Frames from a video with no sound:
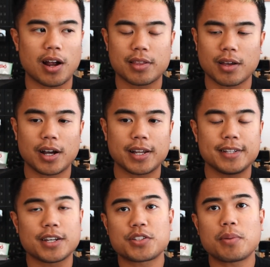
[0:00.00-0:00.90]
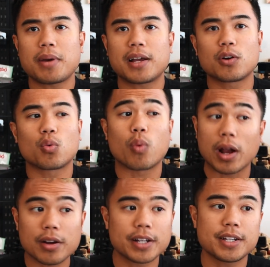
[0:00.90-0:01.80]
I thought it doesn't matter
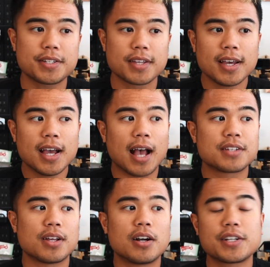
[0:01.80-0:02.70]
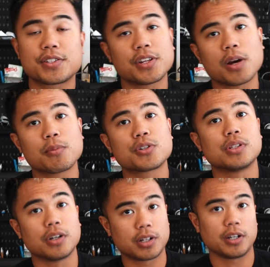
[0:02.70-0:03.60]
where it is as long as the
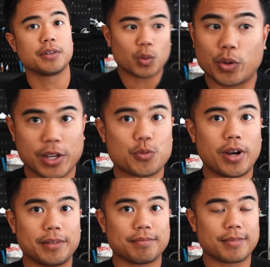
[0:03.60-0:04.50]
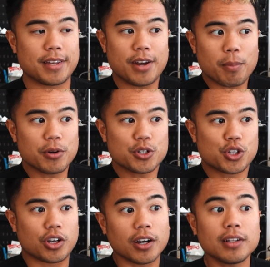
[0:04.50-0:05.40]
numbers look good. Well, guess what? The
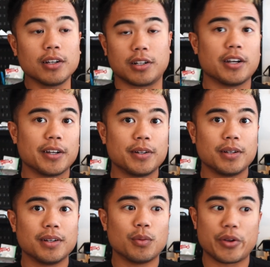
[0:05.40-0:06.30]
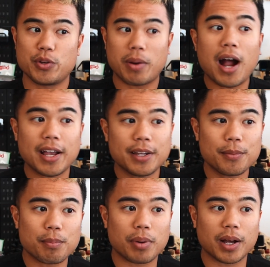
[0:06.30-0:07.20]
numbers could look good when you buy
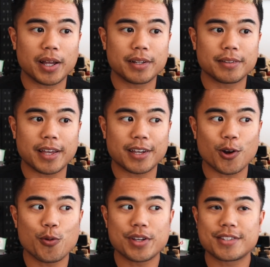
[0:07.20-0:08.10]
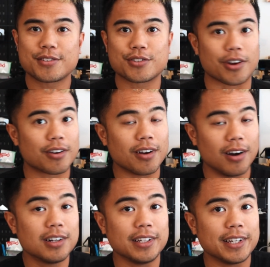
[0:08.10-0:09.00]
it, but they can always turn
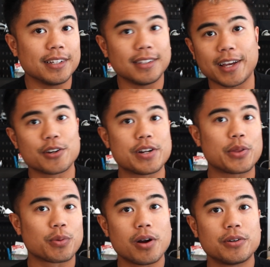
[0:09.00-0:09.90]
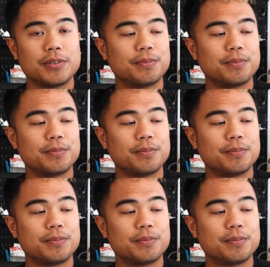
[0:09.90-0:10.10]
ugly later down the road.